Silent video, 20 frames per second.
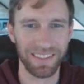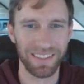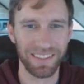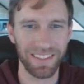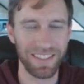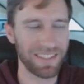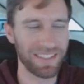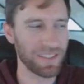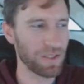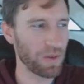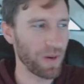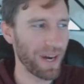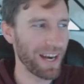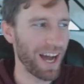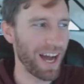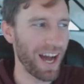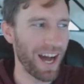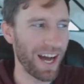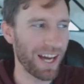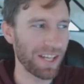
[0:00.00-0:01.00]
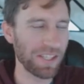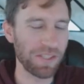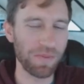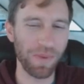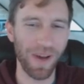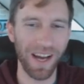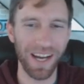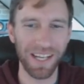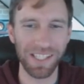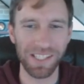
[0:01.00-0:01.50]
This is quite a
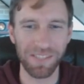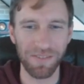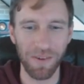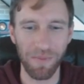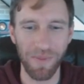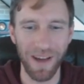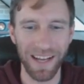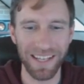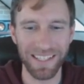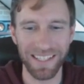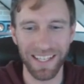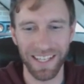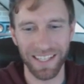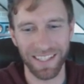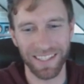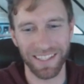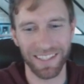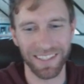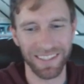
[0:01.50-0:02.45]
hodgepodge of a Might deck.